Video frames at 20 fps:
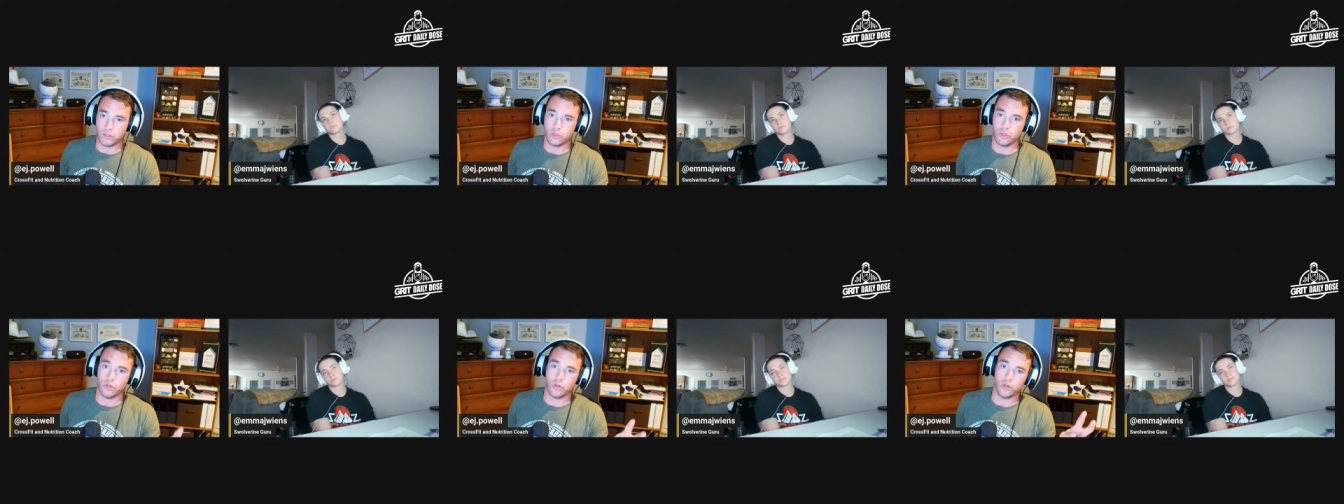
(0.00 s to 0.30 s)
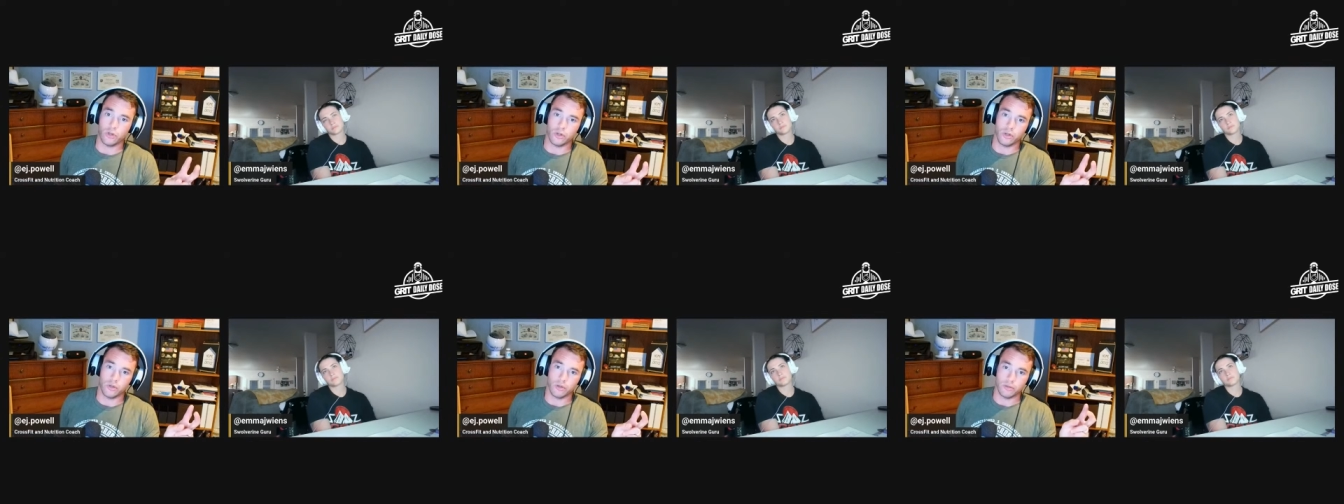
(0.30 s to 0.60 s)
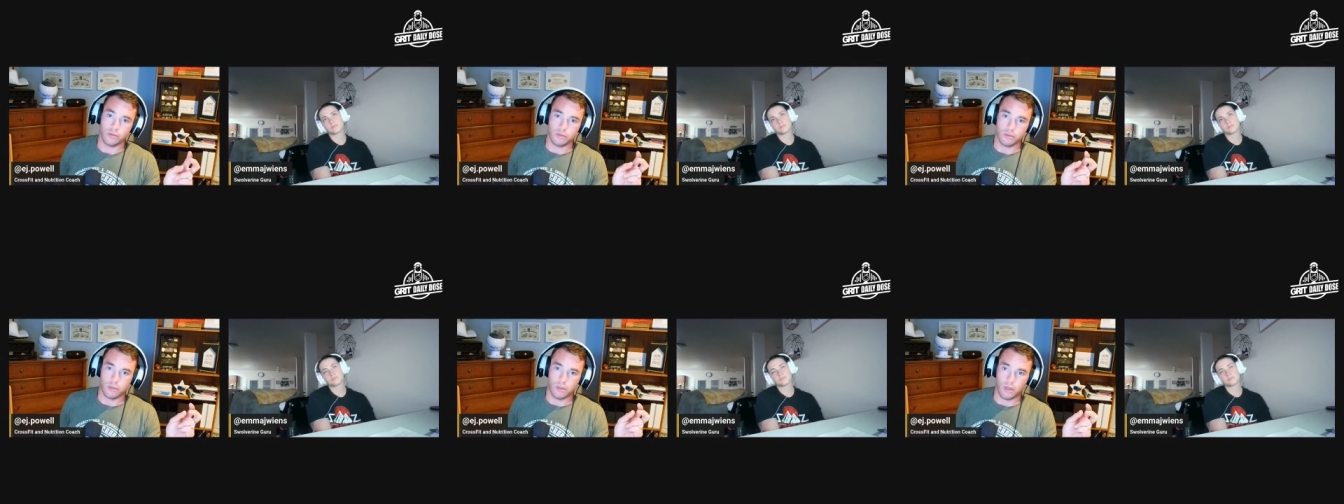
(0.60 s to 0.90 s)
white
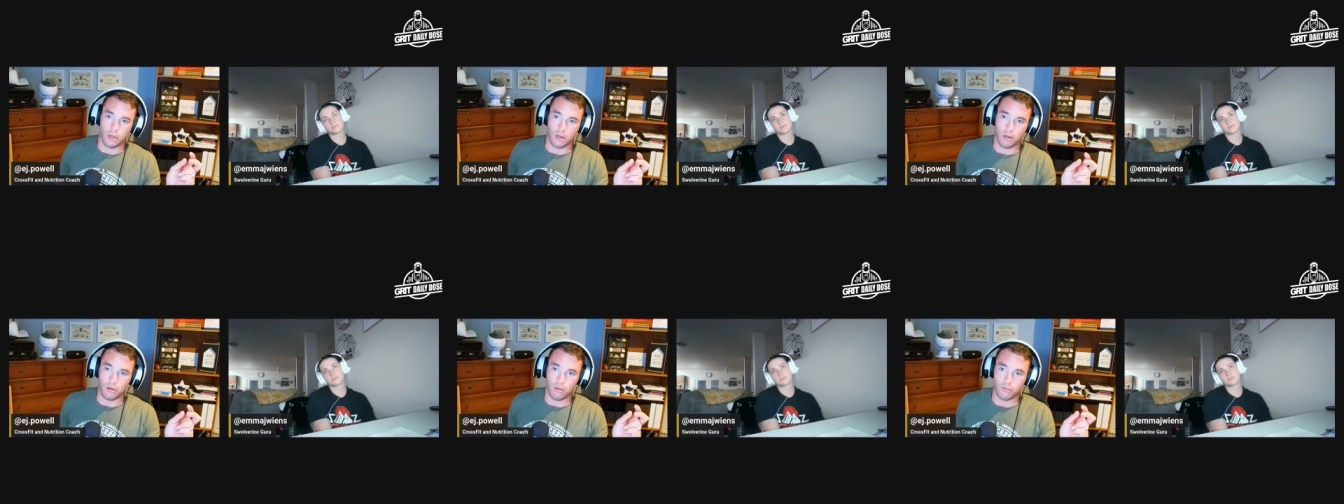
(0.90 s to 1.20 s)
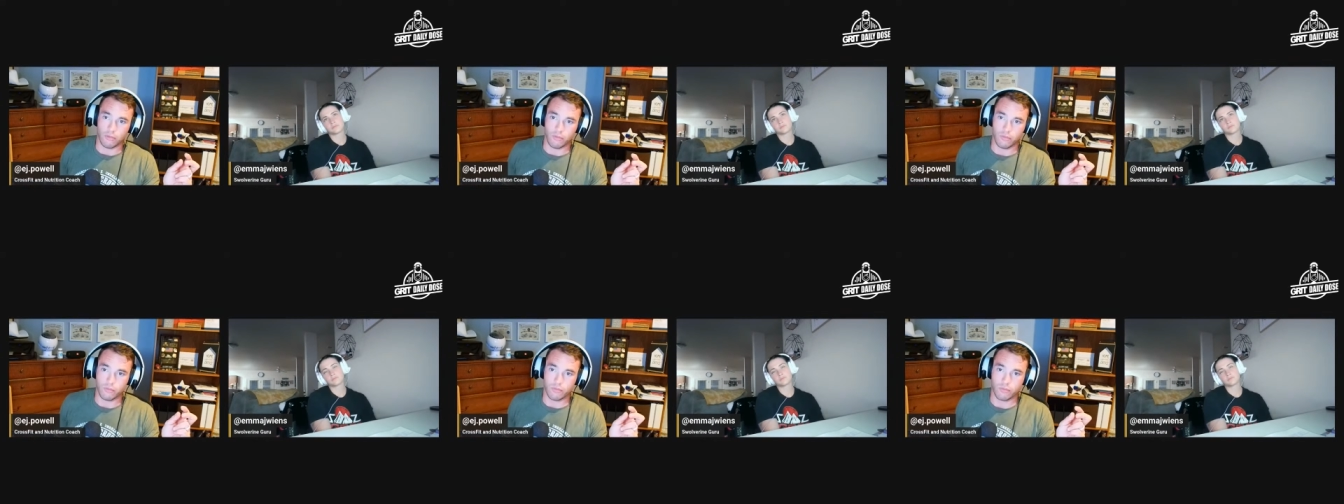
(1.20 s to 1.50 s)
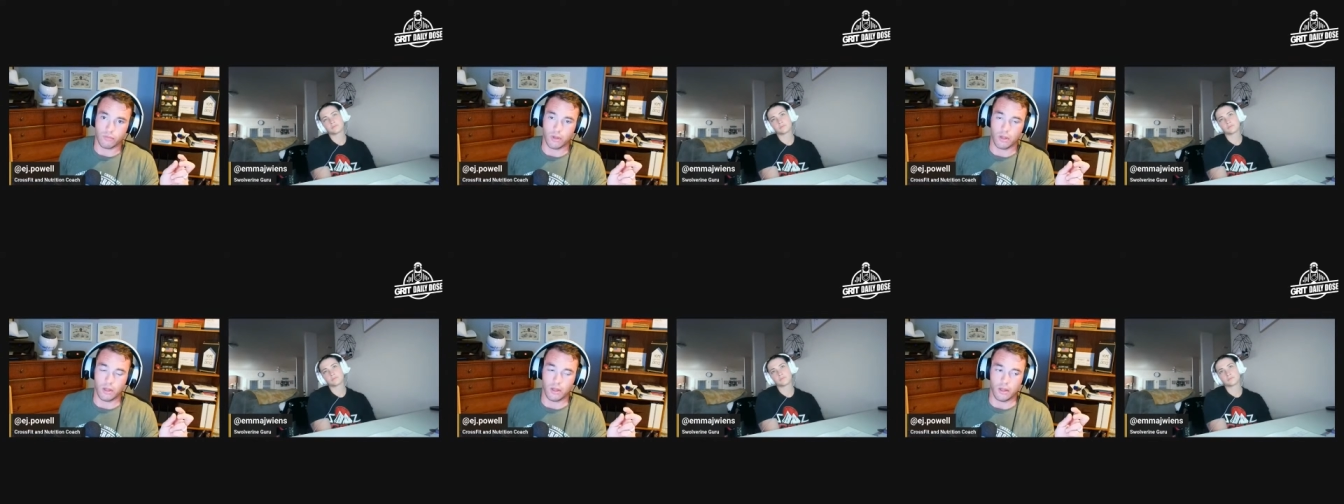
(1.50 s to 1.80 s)
sugar
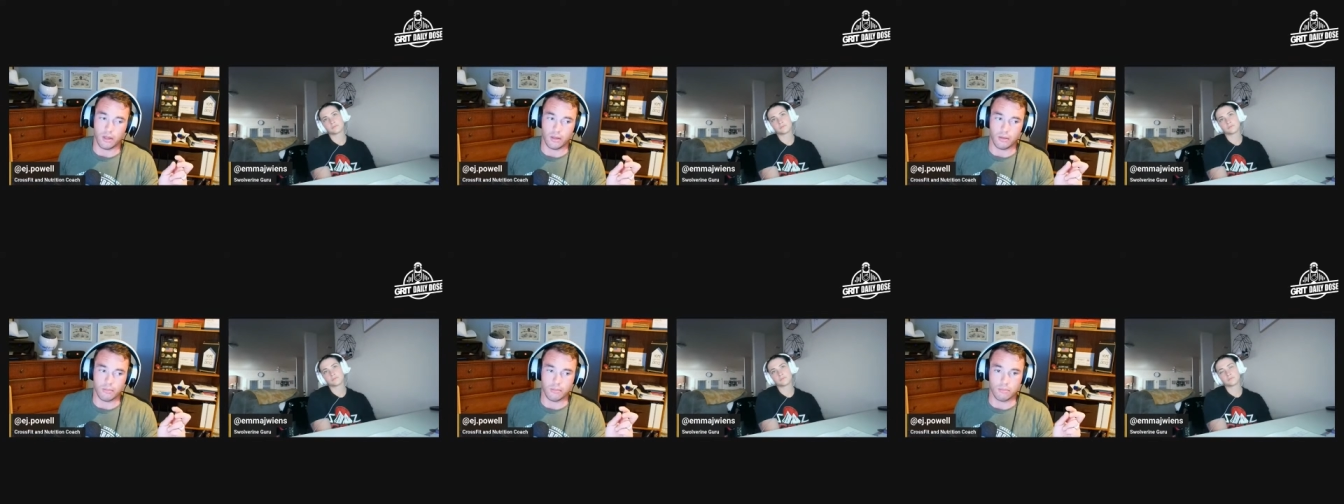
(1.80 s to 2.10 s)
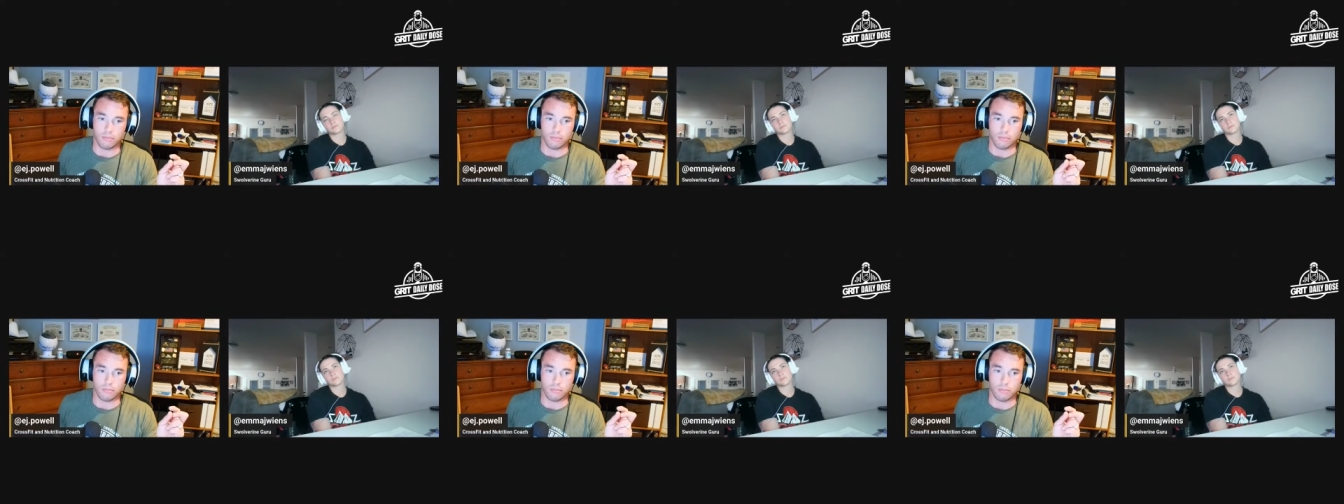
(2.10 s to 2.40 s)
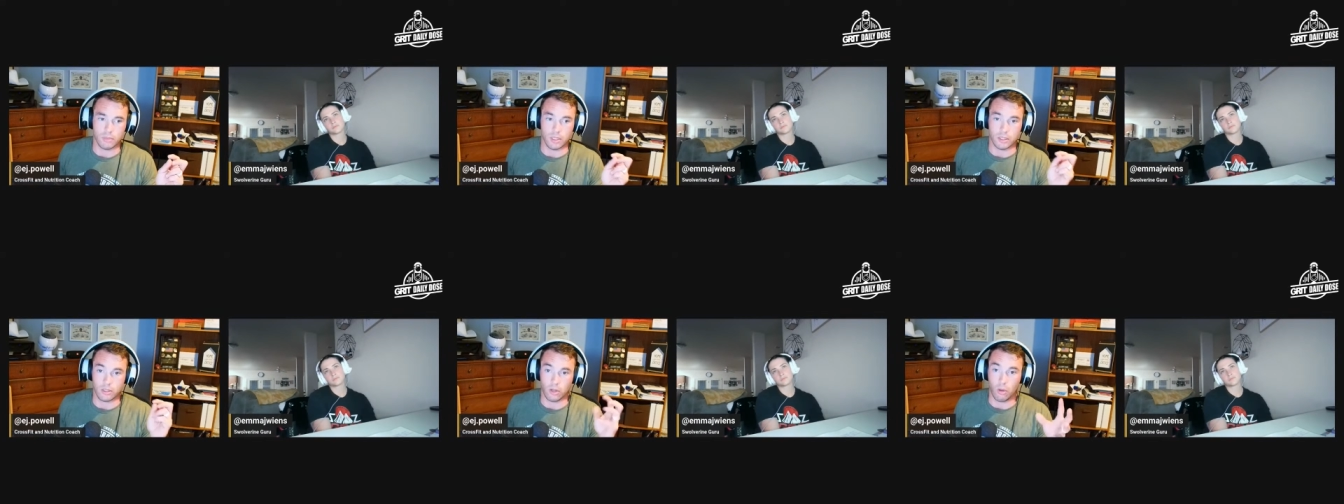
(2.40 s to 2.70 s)
of
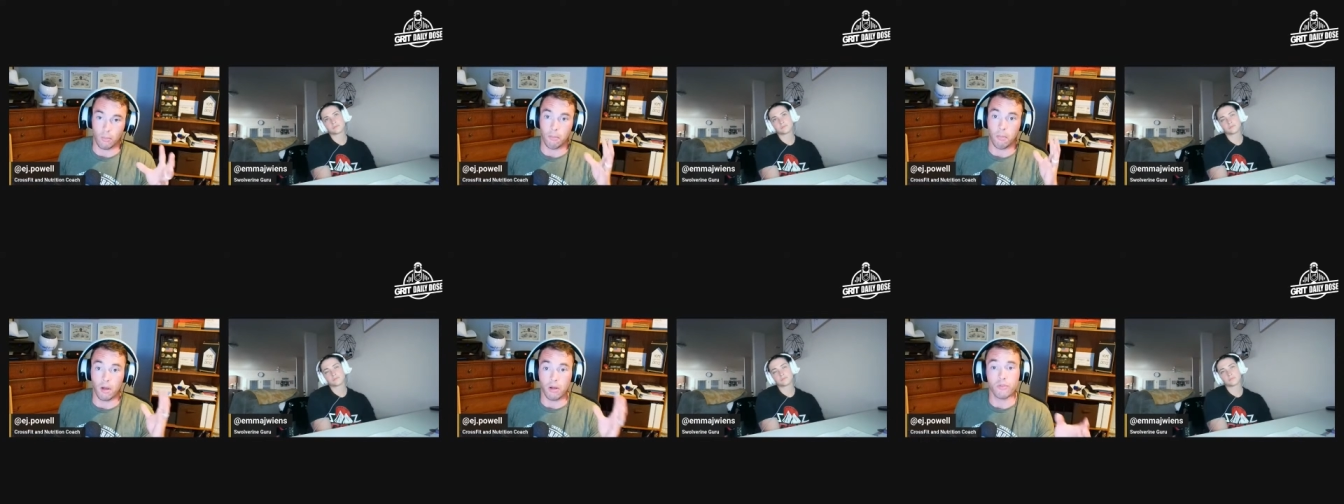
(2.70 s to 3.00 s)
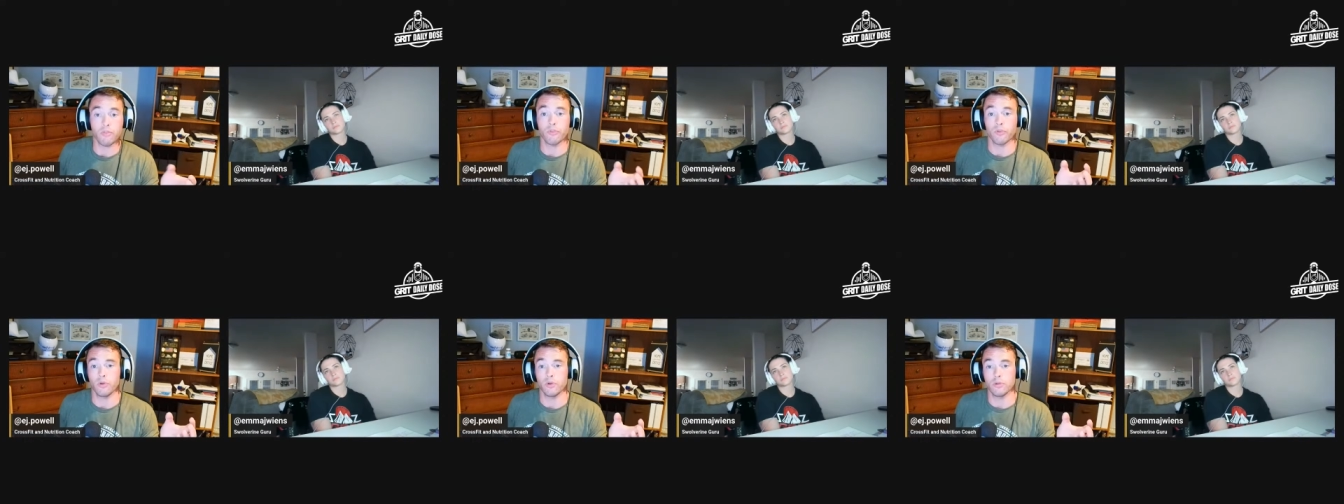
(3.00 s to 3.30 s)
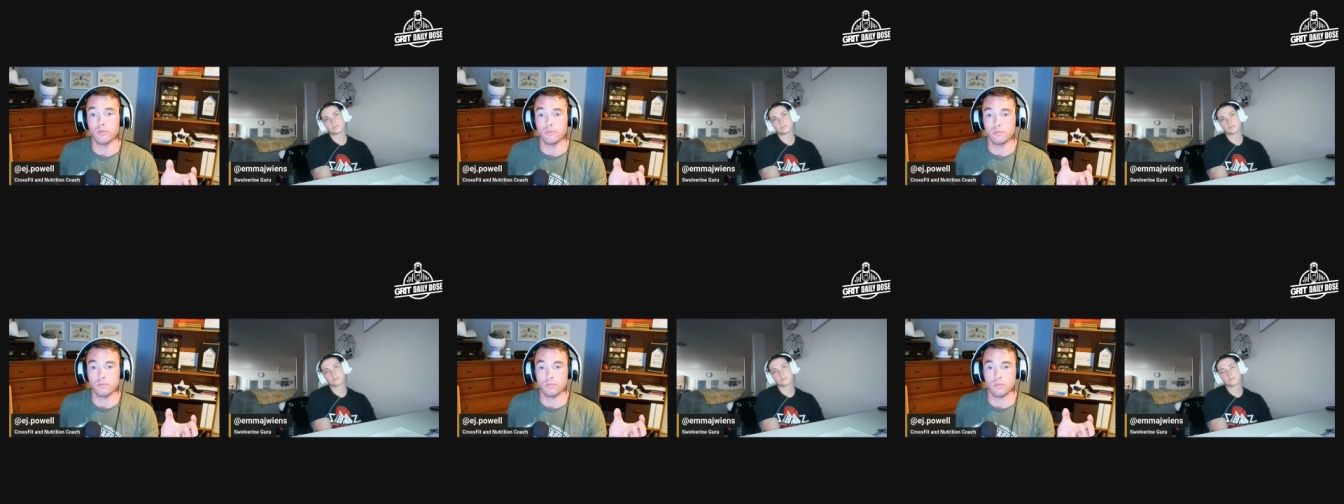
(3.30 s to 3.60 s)
and it's all
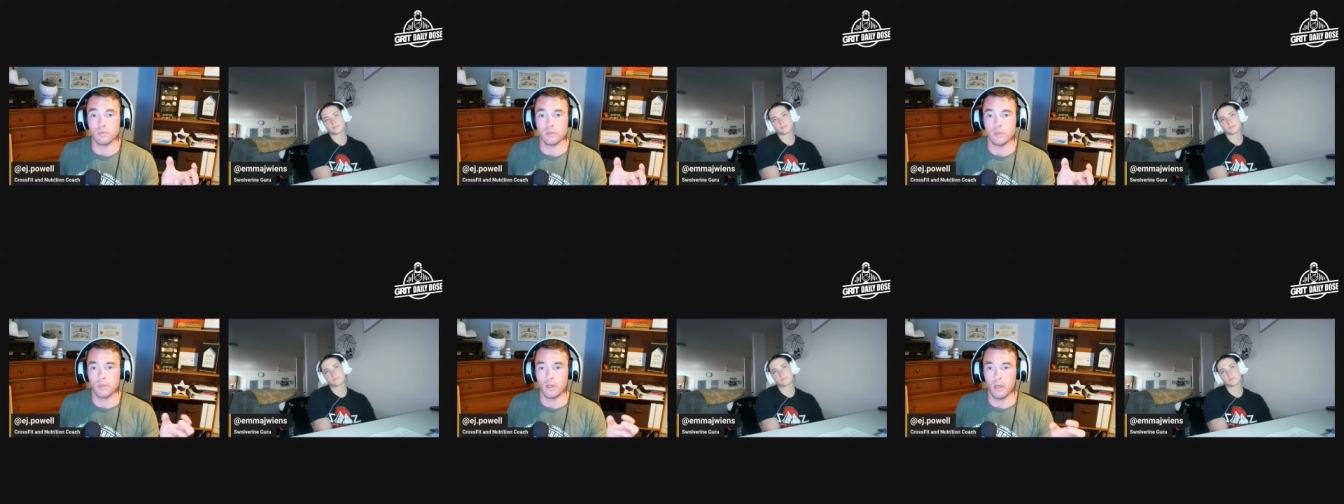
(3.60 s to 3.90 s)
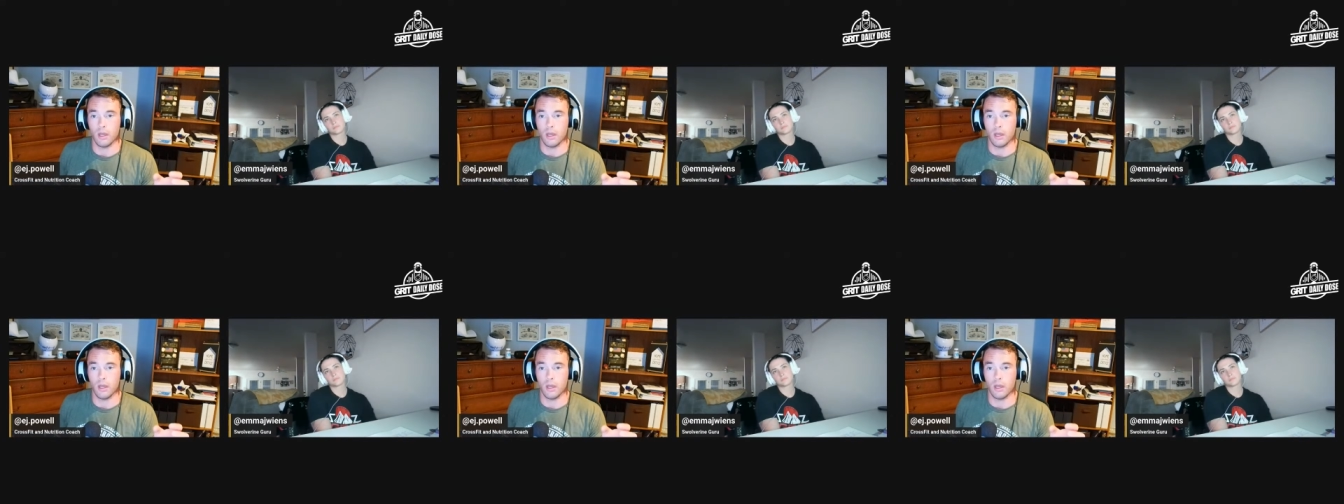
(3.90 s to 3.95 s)
monk fruit.